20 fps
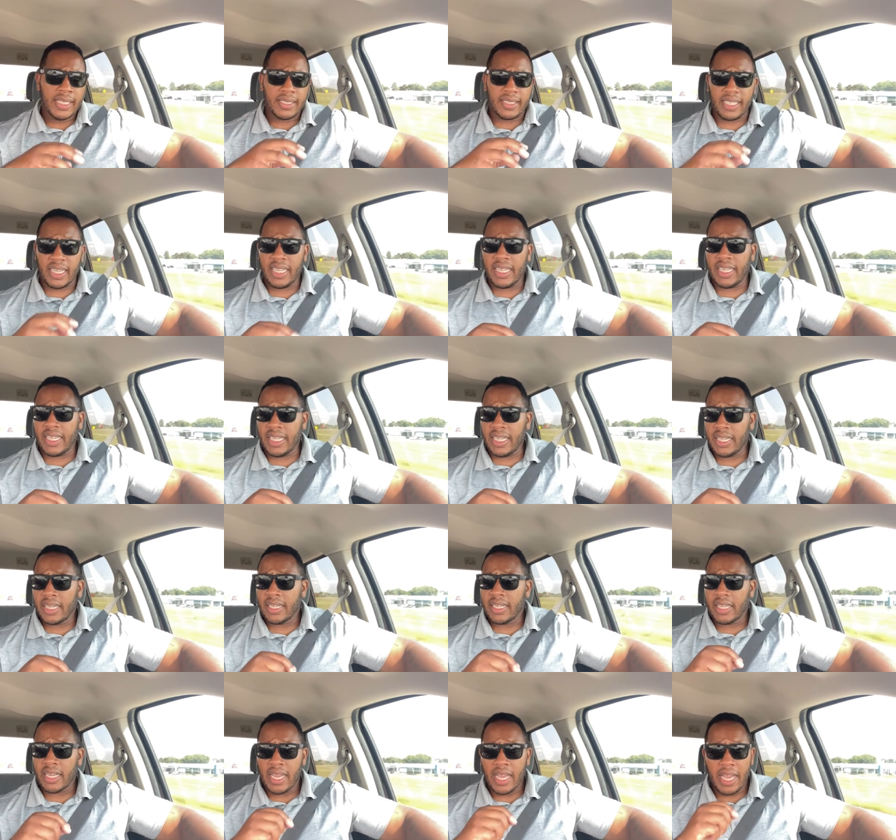See,
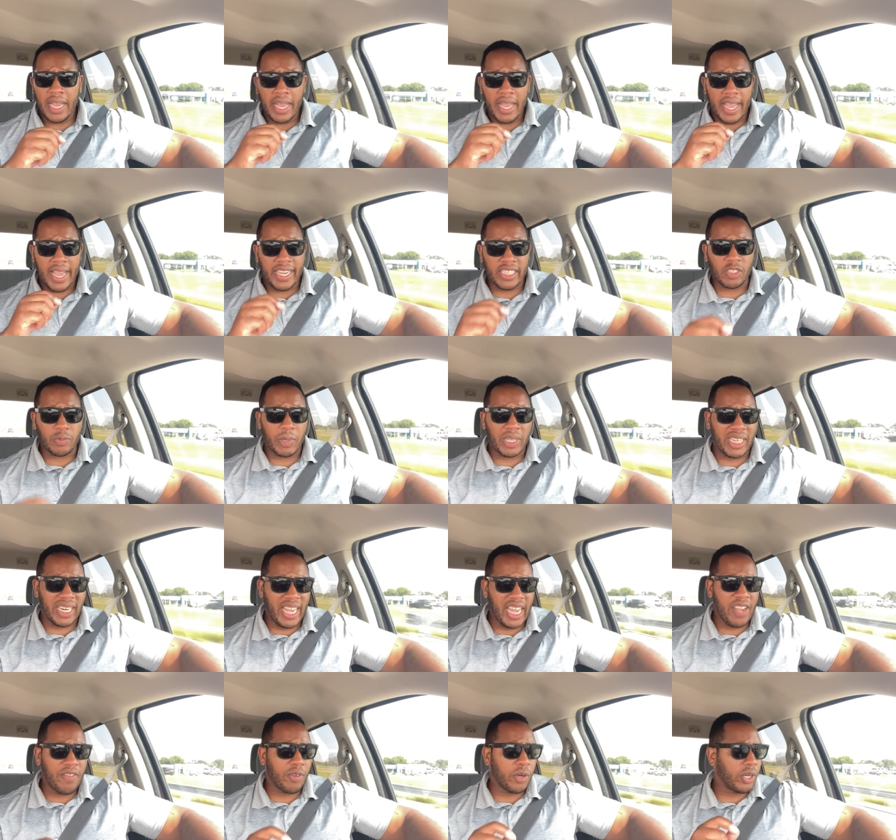as
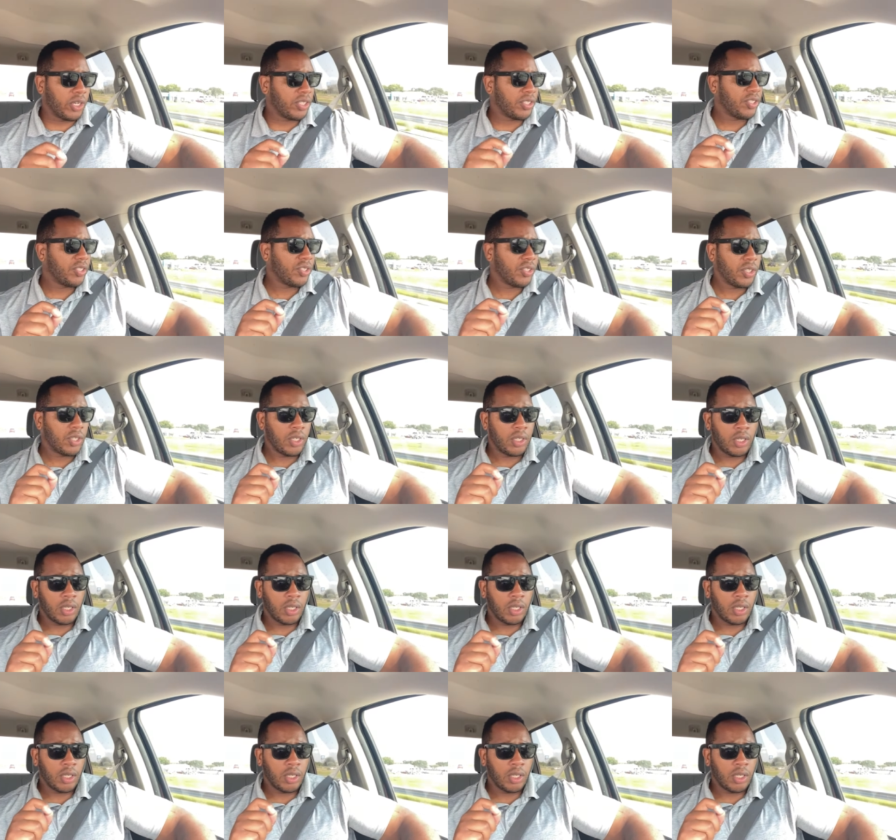believers